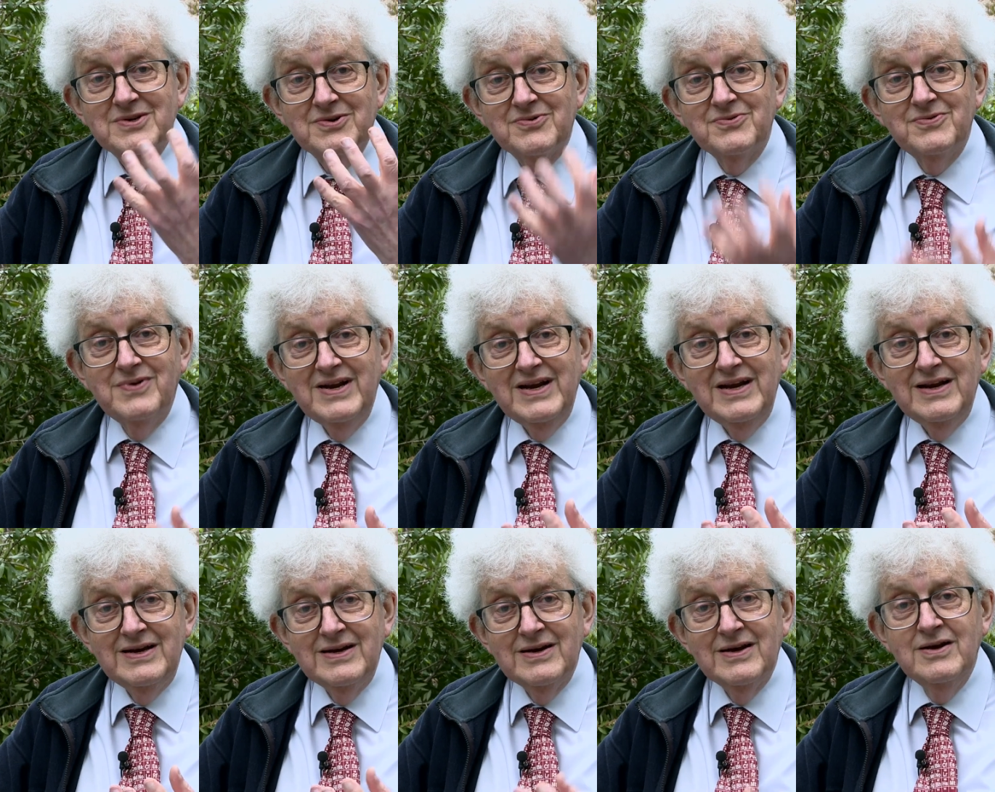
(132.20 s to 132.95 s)
a
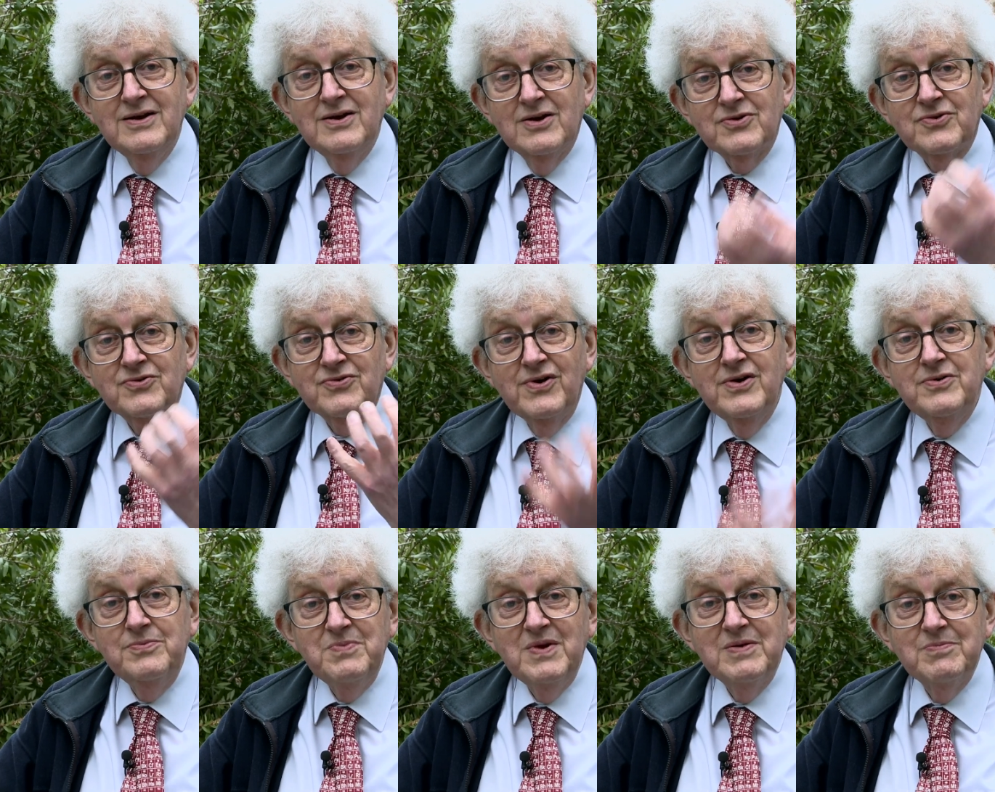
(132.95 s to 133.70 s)
green
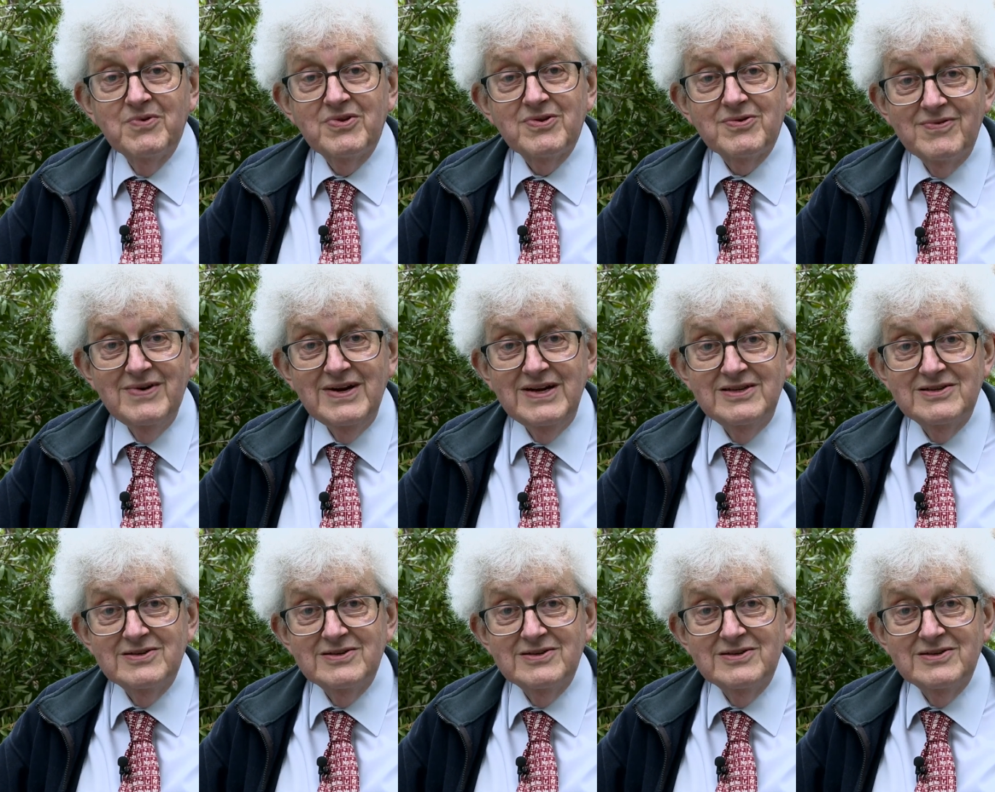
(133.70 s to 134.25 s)
chromium 3